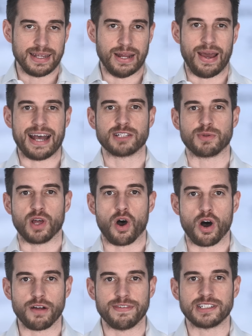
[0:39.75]
Now, as with
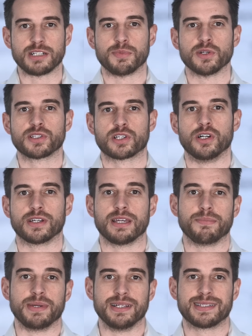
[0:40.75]
all vegetables,
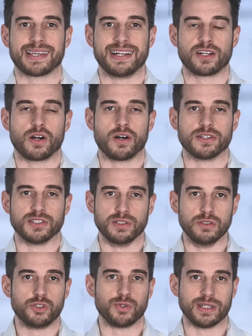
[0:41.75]
cooking beets can cause
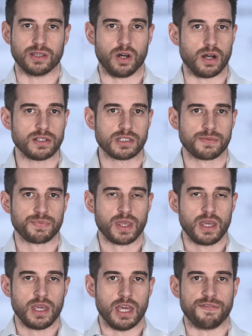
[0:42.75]
nutrient loss.
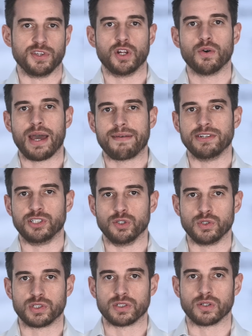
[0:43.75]
If you don't have a
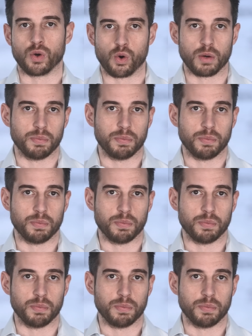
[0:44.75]
juicer or a